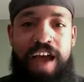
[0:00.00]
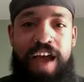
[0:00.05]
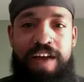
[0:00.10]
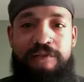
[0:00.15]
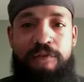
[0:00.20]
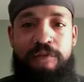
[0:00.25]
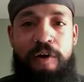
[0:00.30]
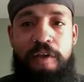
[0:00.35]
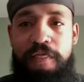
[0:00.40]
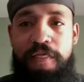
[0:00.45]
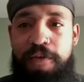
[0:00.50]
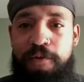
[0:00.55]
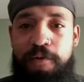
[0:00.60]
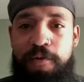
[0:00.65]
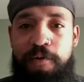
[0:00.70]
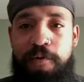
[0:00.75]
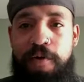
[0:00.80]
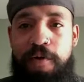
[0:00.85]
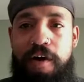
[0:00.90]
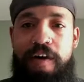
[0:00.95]
run
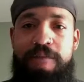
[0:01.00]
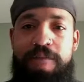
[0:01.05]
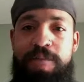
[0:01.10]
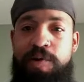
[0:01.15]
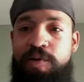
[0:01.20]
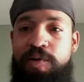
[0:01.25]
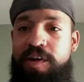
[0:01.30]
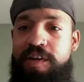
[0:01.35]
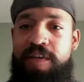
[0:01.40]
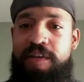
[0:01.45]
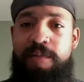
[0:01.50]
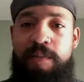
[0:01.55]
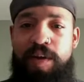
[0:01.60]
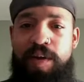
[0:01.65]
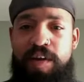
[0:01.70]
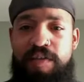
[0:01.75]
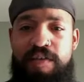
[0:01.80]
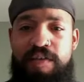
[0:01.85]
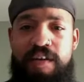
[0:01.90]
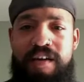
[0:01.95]
through of Beauty and the
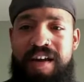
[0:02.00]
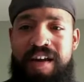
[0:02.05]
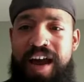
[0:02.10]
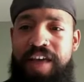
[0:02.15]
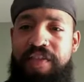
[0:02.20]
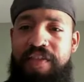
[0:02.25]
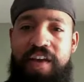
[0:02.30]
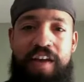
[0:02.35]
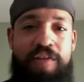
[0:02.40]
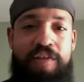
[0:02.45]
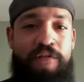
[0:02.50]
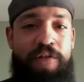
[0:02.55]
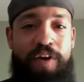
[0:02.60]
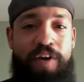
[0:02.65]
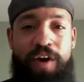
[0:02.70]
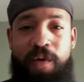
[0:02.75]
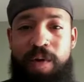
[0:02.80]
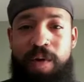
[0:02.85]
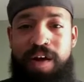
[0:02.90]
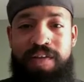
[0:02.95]
Beast. I think it's
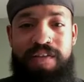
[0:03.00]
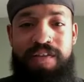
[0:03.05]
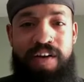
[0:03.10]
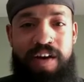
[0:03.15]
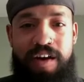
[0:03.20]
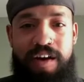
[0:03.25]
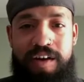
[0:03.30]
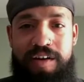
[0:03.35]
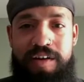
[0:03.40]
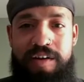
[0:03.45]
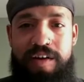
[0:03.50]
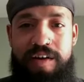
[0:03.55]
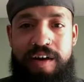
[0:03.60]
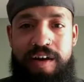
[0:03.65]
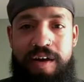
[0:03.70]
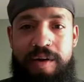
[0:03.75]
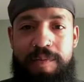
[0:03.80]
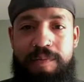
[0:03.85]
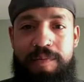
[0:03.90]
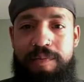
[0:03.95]
very well done.
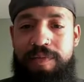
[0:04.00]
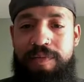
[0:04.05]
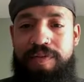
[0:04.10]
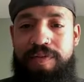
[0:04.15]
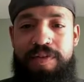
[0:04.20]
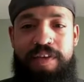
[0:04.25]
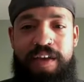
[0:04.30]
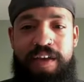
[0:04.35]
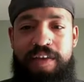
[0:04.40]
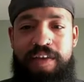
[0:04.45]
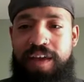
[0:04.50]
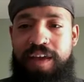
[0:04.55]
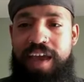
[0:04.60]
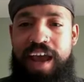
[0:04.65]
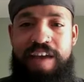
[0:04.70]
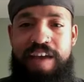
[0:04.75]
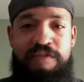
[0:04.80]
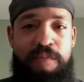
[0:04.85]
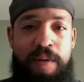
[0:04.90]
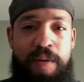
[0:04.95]
The
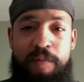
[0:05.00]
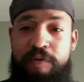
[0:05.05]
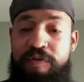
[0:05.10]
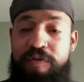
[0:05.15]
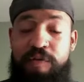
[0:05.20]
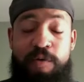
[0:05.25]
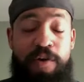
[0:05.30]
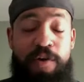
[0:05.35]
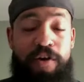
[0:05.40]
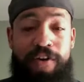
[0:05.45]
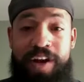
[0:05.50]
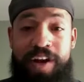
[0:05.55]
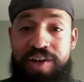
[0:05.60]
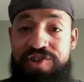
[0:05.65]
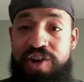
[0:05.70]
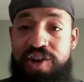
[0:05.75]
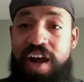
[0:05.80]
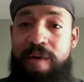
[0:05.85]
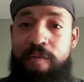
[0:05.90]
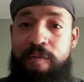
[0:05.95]
cast members do a great
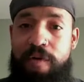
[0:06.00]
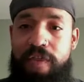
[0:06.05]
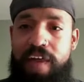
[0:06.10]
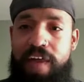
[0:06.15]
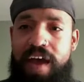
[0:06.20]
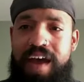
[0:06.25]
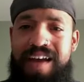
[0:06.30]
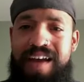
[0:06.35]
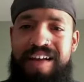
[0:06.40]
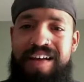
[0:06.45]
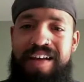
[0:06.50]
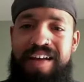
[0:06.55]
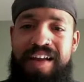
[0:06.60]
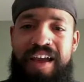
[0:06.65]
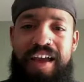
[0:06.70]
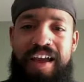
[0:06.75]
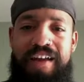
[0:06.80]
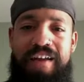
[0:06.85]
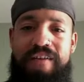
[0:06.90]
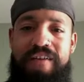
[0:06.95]
job with
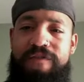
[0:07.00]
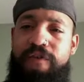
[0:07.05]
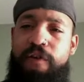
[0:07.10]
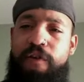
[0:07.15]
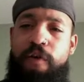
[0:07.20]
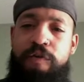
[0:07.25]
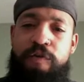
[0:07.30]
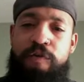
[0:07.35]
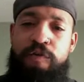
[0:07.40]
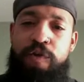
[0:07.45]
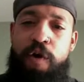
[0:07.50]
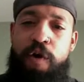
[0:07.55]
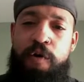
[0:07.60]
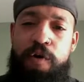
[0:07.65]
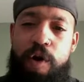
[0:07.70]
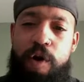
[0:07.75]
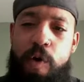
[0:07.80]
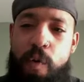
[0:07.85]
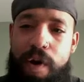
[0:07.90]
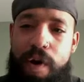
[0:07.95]
that. And for those who
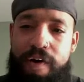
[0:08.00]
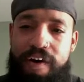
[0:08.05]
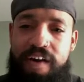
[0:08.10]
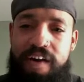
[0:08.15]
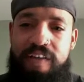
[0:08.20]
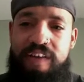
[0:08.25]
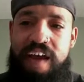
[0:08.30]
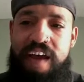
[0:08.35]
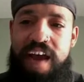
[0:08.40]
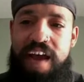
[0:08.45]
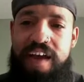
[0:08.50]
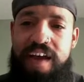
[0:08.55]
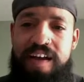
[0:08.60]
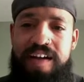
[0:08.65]
don't know where it's at,